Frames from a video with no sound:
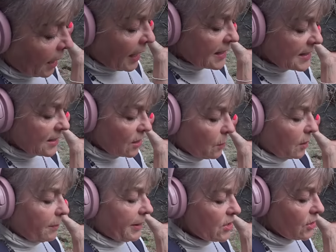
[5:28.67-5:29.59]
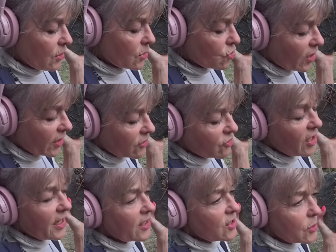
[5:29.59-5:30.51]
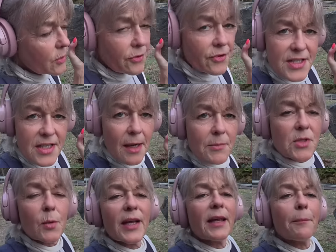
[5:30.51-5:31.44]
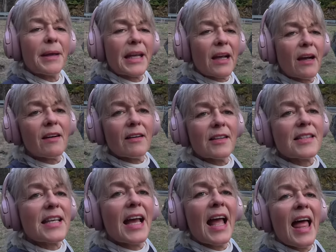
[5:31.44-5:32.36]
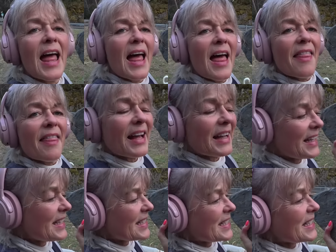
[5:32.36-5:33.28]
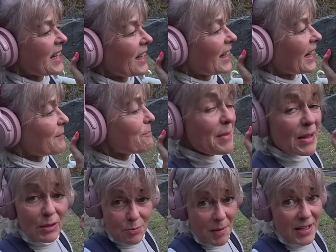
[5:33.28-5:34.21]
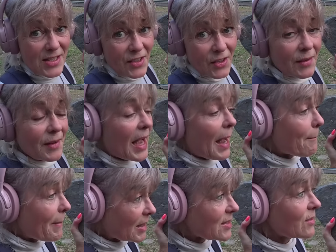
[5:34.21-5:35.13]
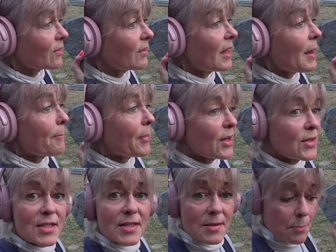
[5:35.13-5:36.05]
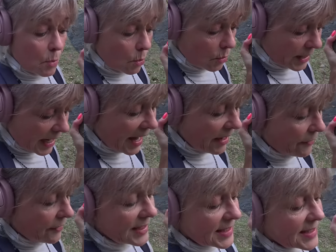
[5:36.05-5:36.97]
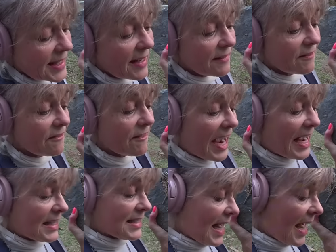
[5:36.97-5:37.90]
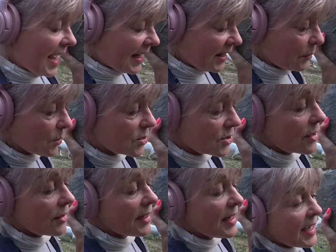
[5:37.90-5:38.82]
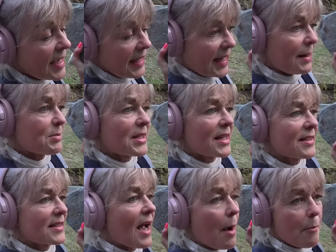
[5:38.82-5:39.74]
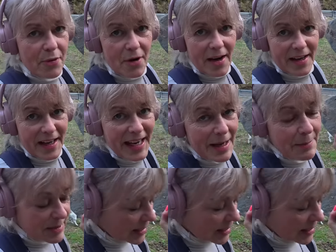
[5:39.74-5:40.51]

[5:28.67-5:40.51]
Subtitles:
So you want to be doing your strength training 2 or 3 times a week, because that is going to build muscle, and muscle burns more calories than fat, and it also keeps us upright and keeps